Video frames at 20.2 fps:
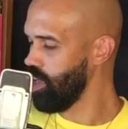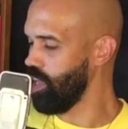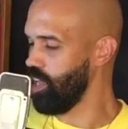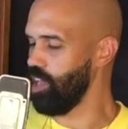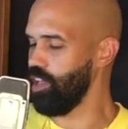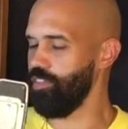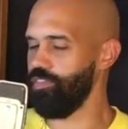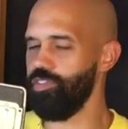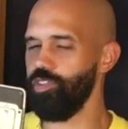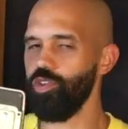
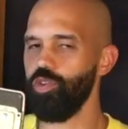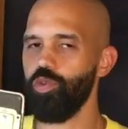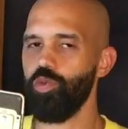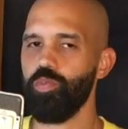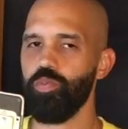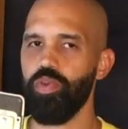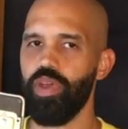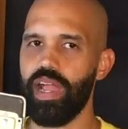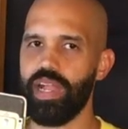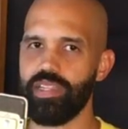If you
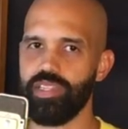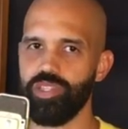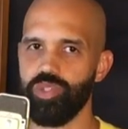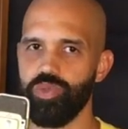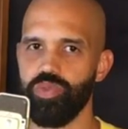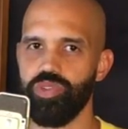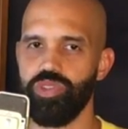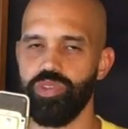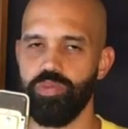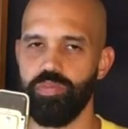practice
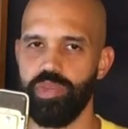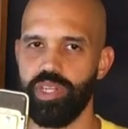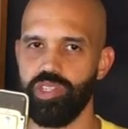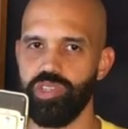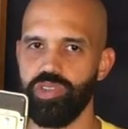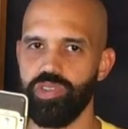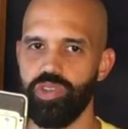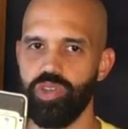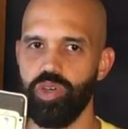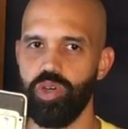with your
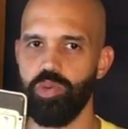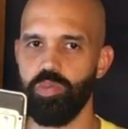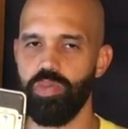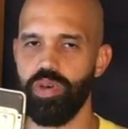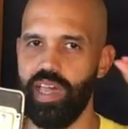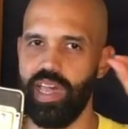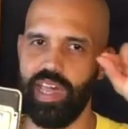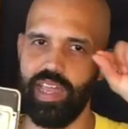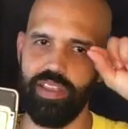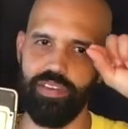metronome
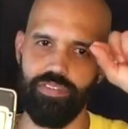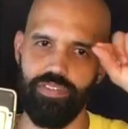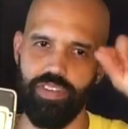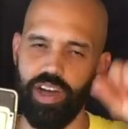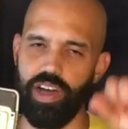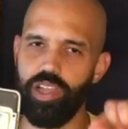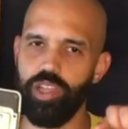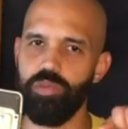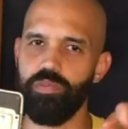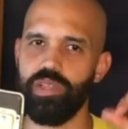at a
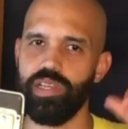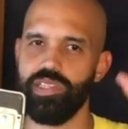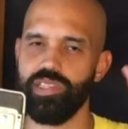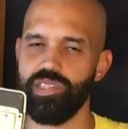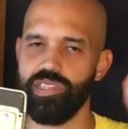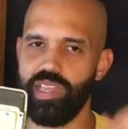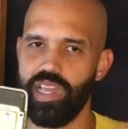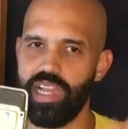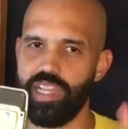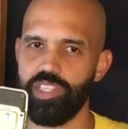volume that's
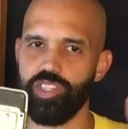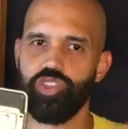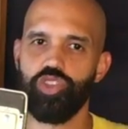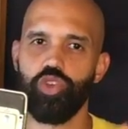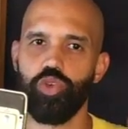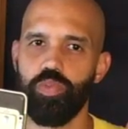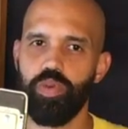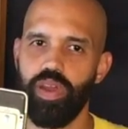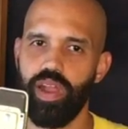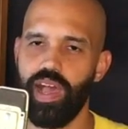not
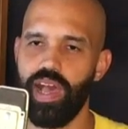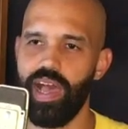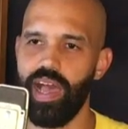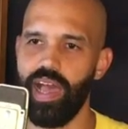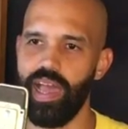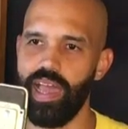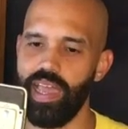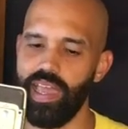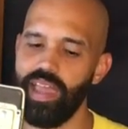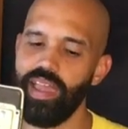super
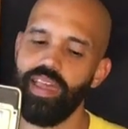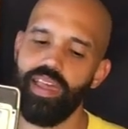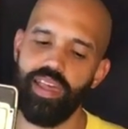high,